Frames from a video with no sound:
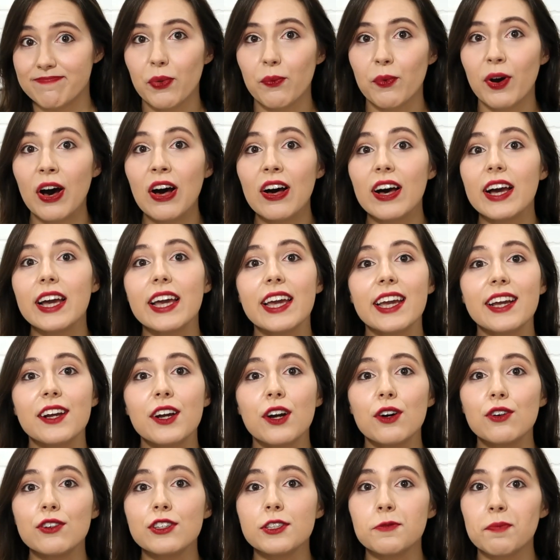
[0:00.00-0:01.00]
Well, it
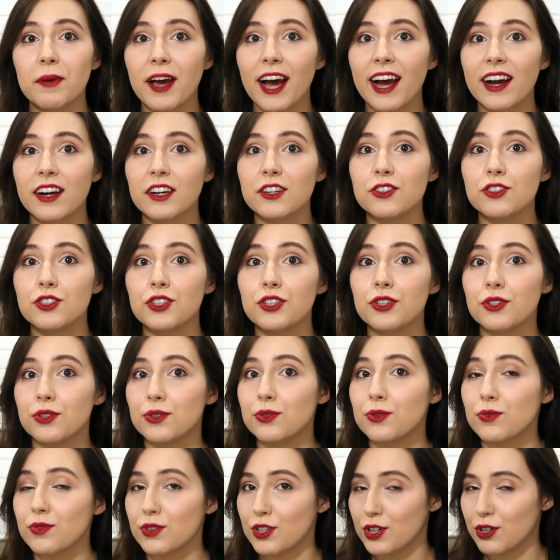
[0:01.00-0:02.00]
goes back
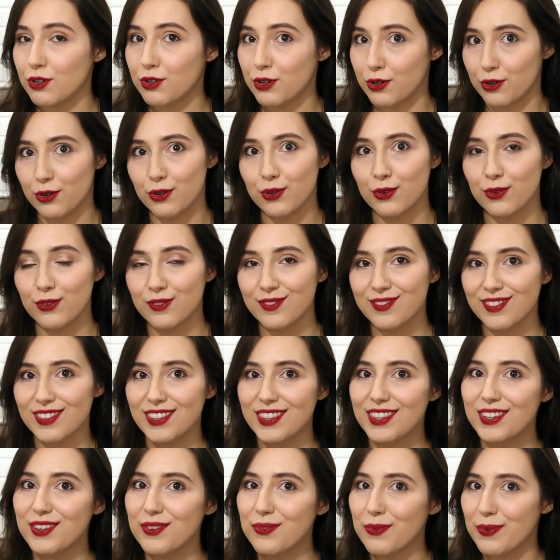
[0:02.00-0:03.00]
to the who,
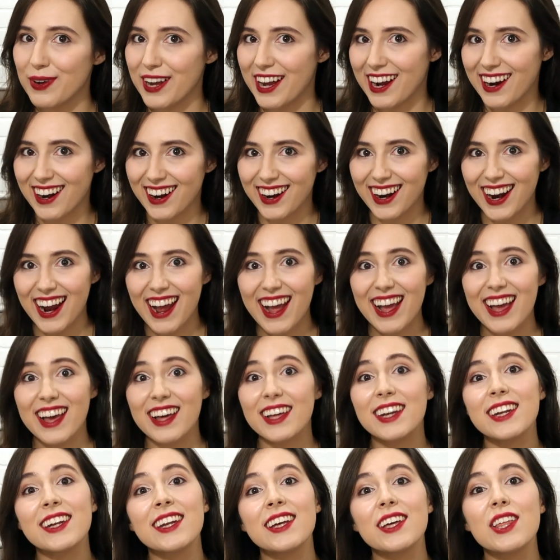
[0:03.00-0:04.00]
the where,
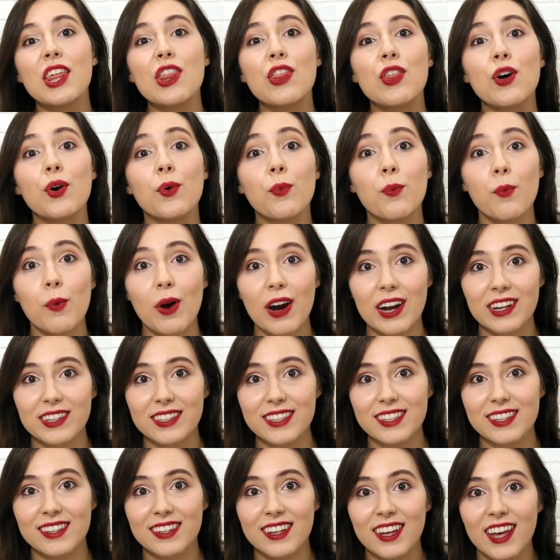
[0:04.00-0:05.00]
and the
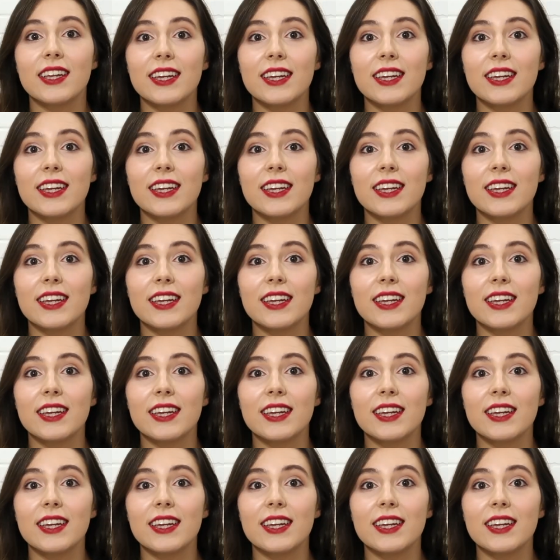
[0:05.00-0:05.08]
what.